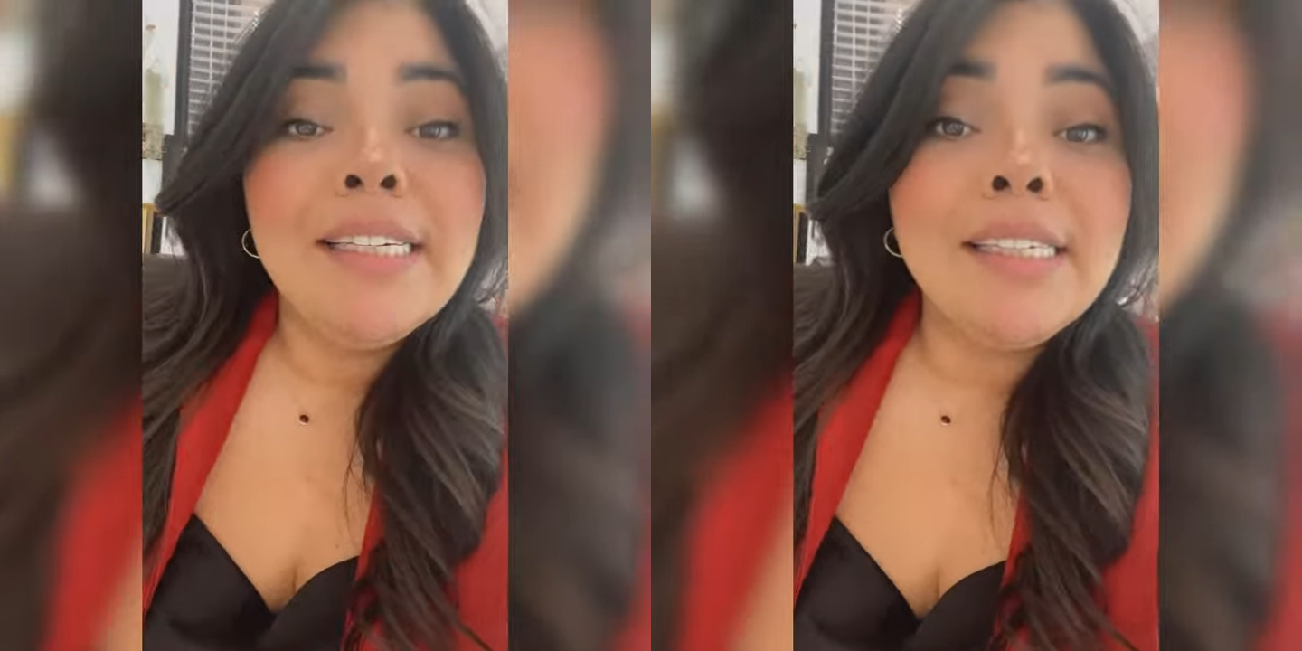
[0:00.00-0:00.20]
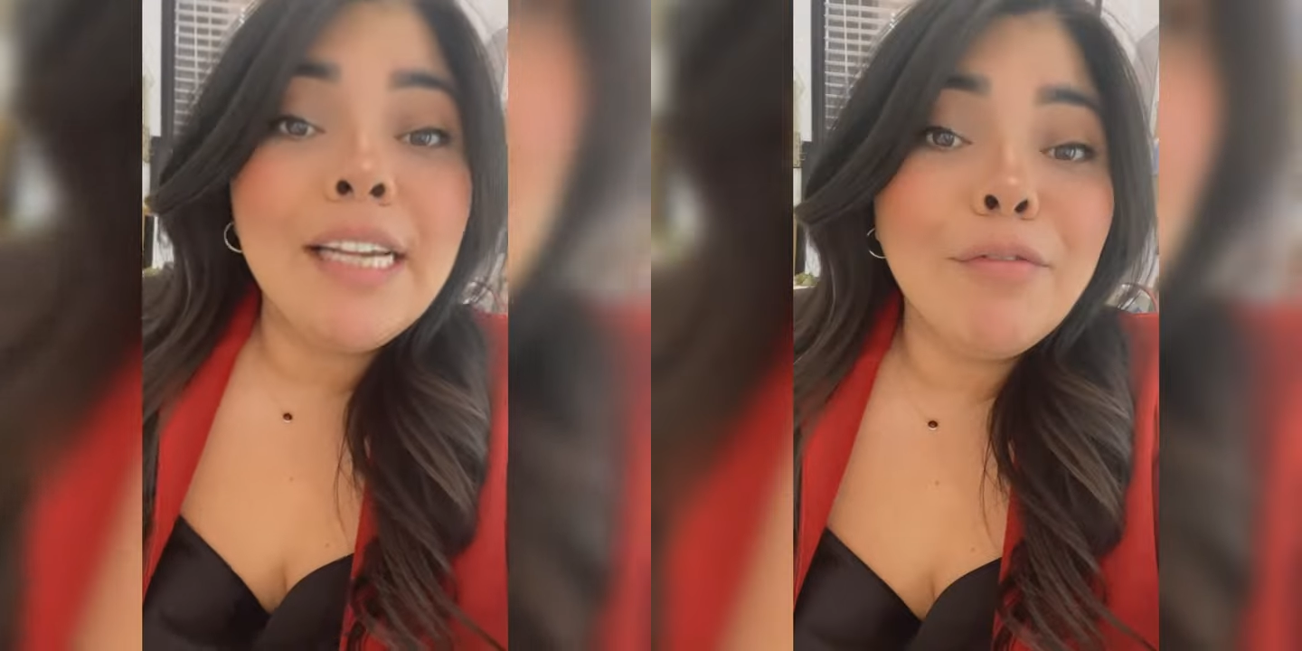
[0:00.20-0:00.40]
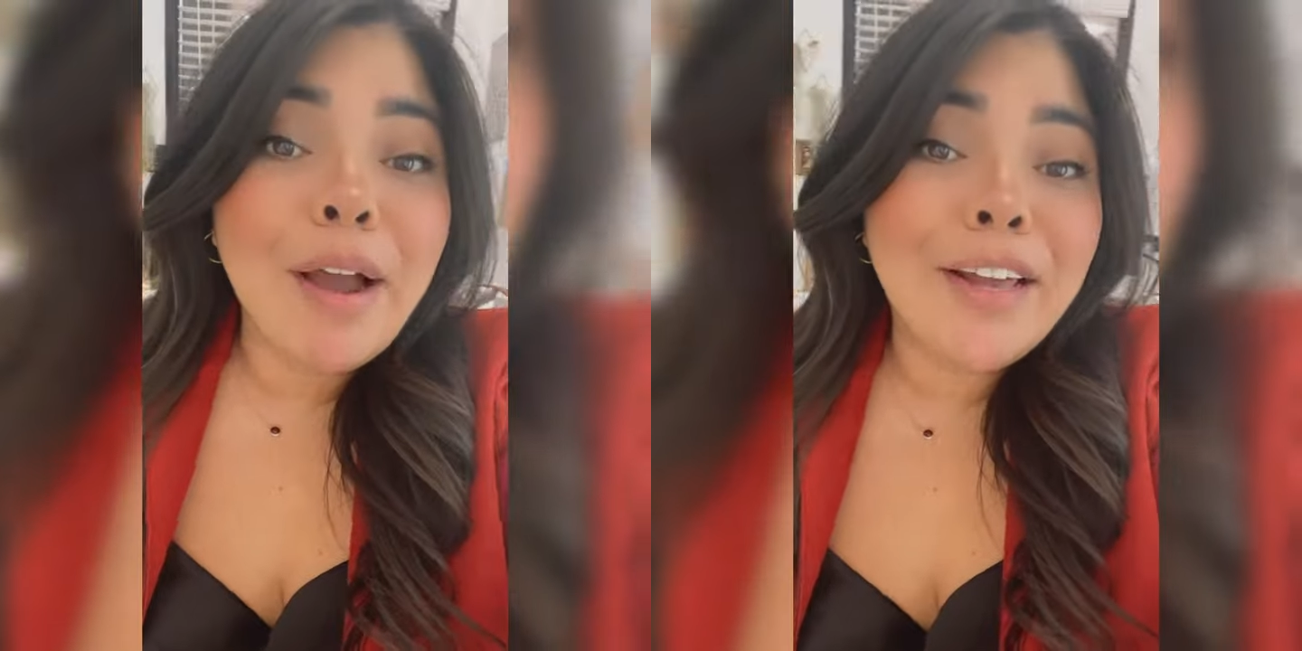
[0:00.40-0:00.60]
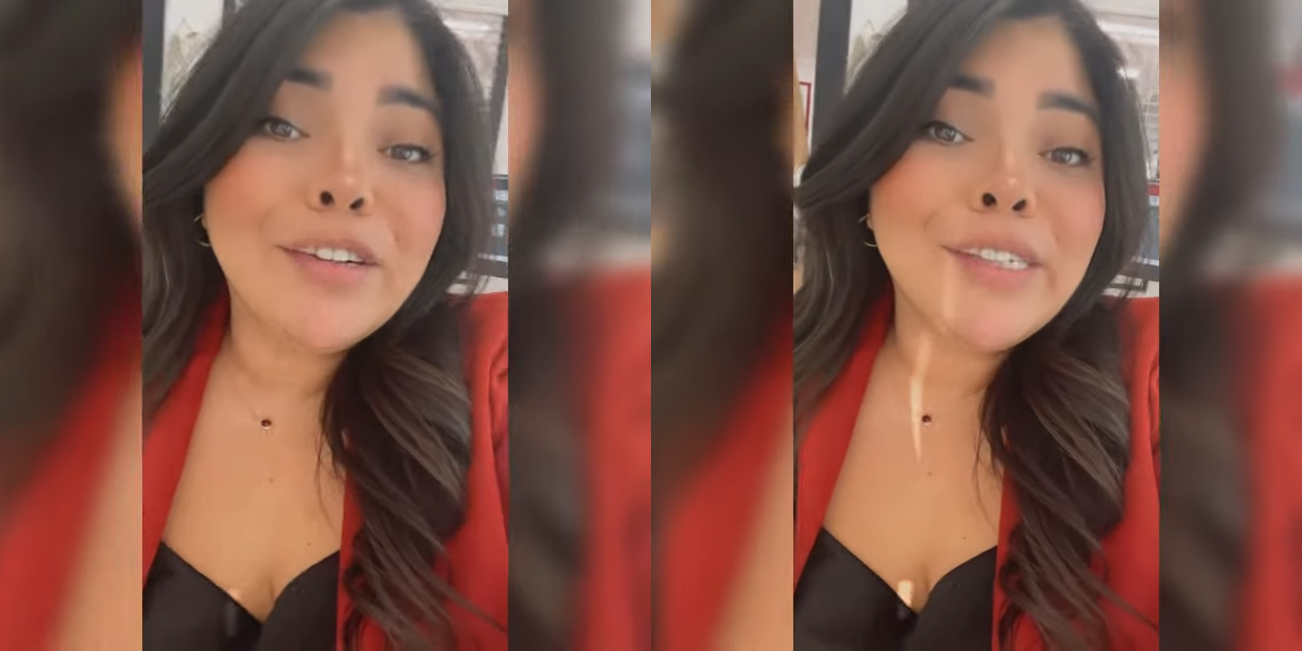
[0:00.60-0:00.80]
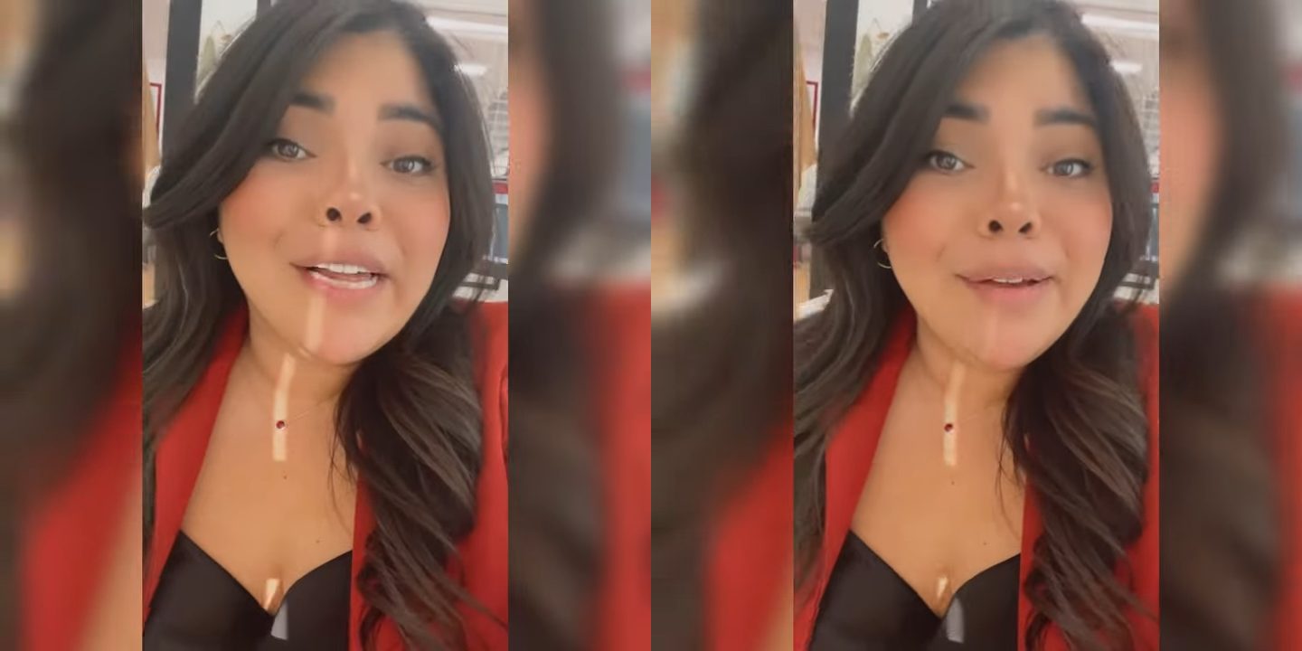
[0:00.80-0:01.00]
Steve
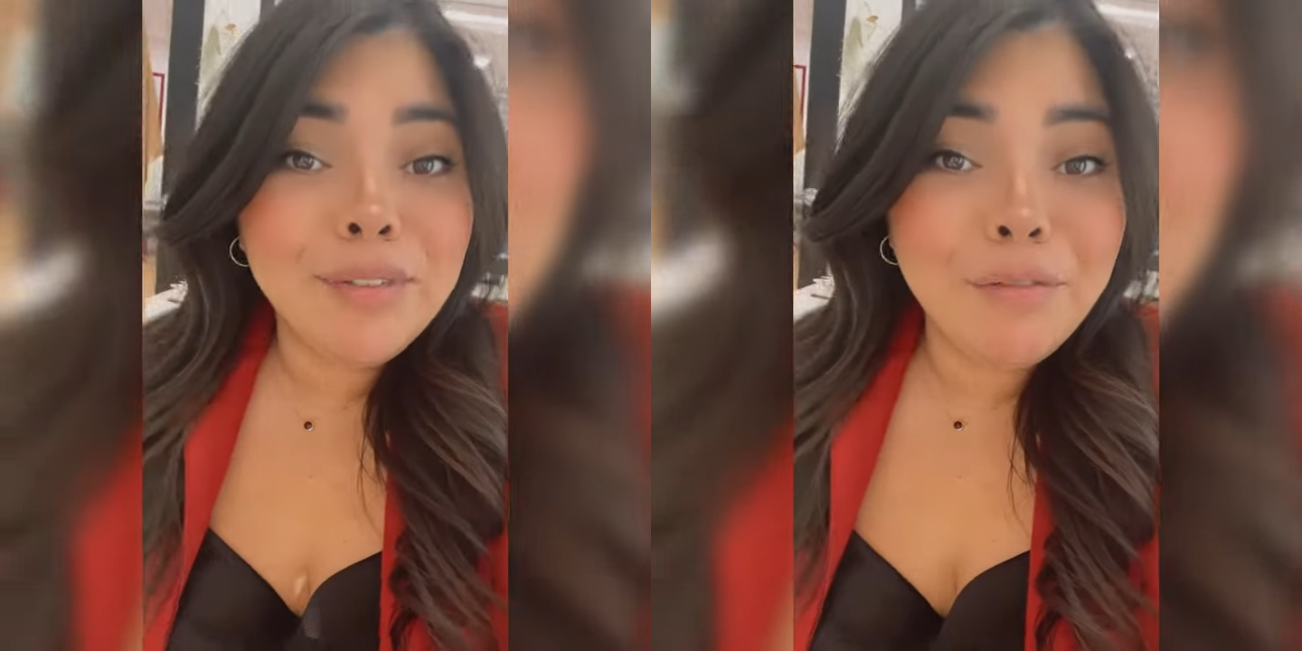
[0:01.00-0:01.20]
Rider's claim